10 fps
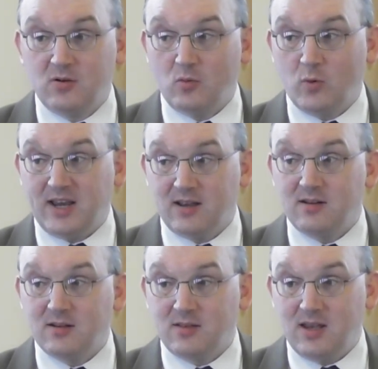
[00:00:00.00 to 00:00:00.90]

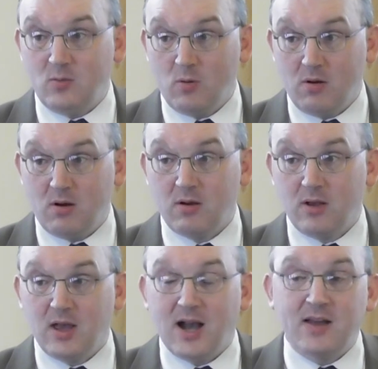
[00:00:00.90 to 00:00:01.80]
wicked they
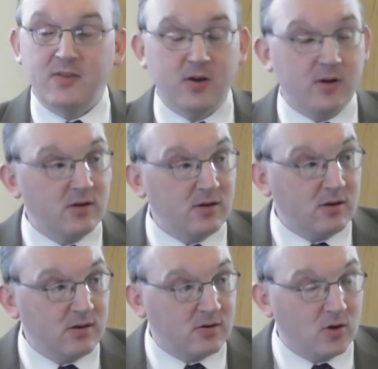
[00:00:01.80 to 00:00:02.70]
were, and their
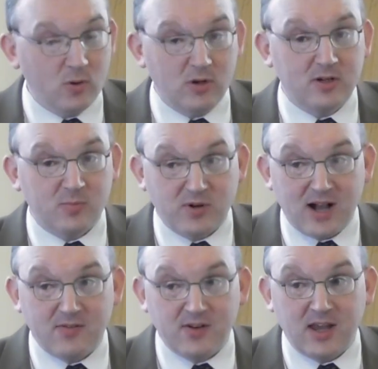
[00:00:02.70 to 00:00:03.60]
total
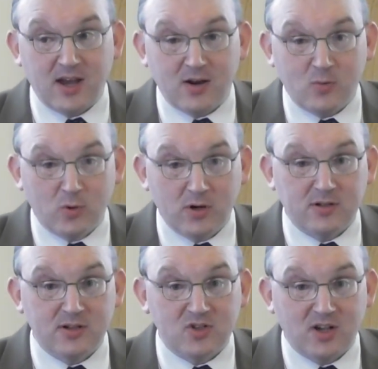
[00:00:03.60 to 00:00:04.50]
depravity had
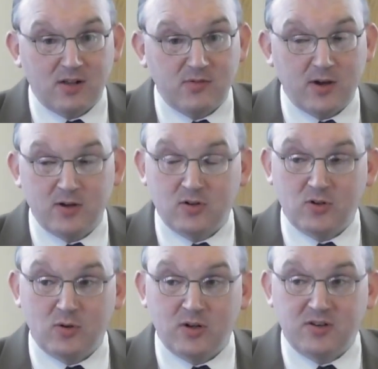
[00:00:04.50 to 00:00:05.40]
worked itself out
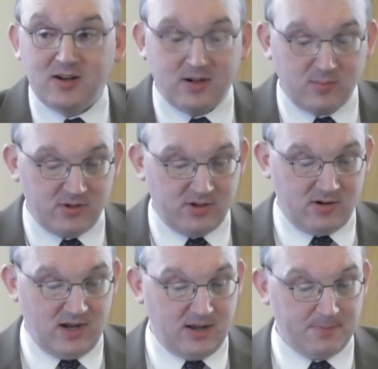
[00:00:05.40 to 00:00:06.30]
to a terrible
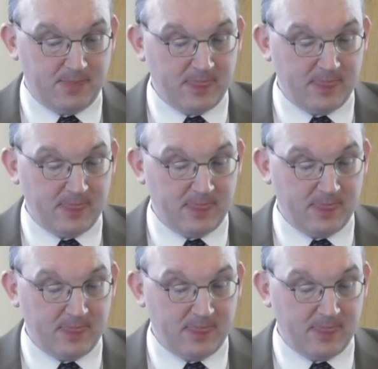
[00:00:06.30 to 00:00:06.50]
degree.